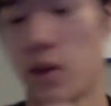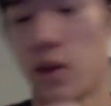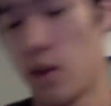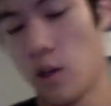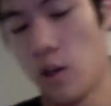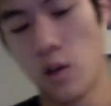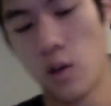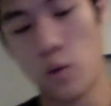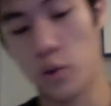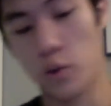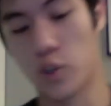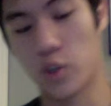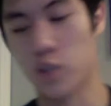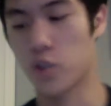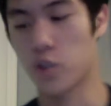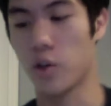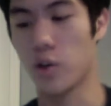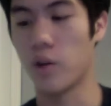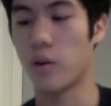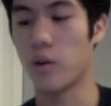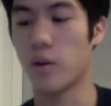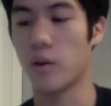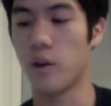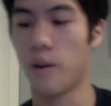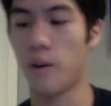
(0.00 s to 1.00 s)
which is
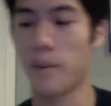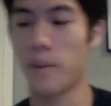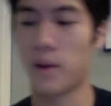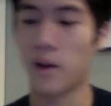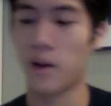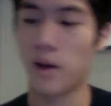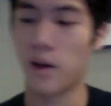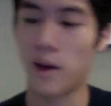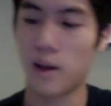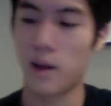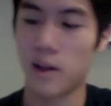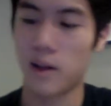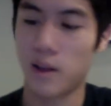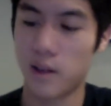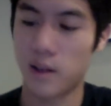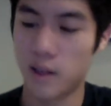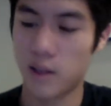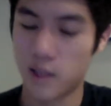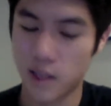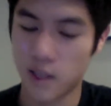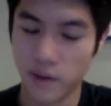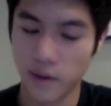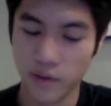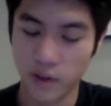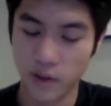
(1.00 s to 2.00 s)
good. I mean,
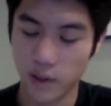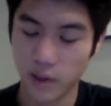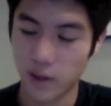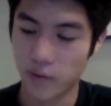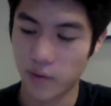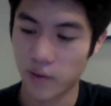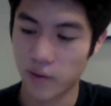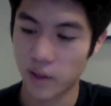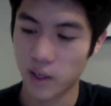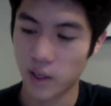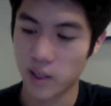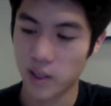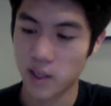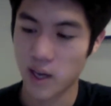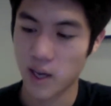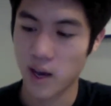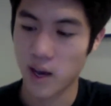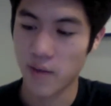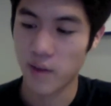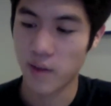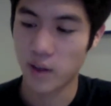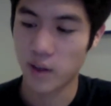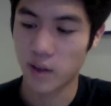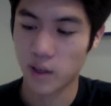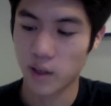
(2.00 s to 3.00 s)
definitely nice to have
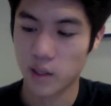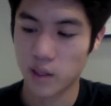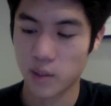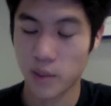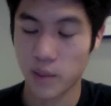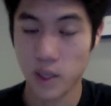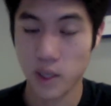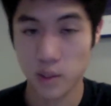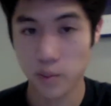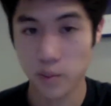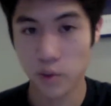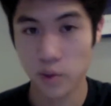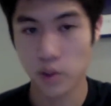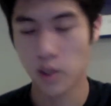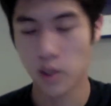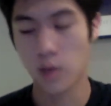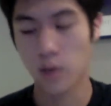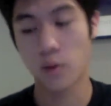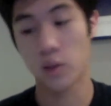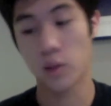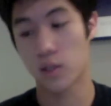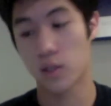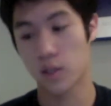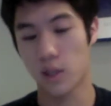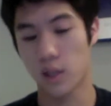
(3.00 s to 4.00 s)
that customizability,
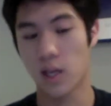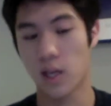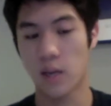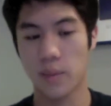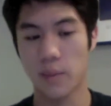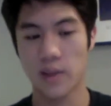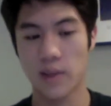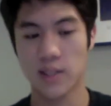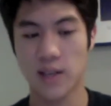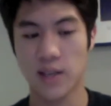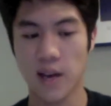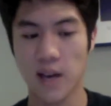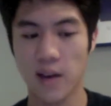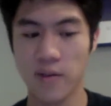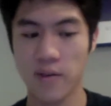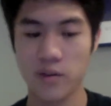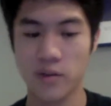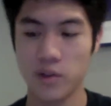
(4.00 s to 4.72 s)
which a lot of mice have.